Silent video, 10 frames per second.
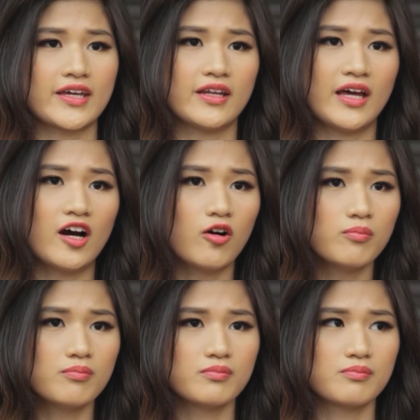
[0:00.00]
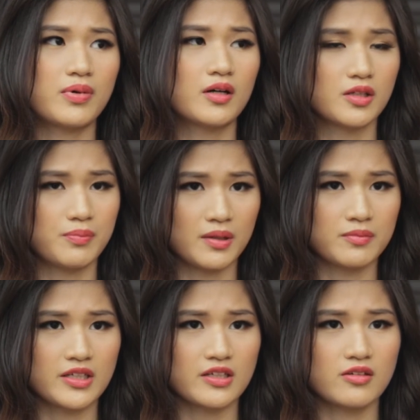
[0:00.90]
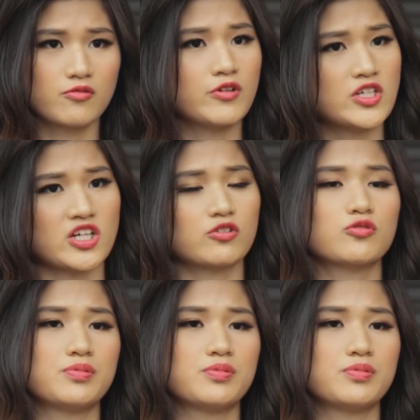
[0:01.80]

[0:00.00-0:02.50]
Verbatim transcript: can help the public reach out to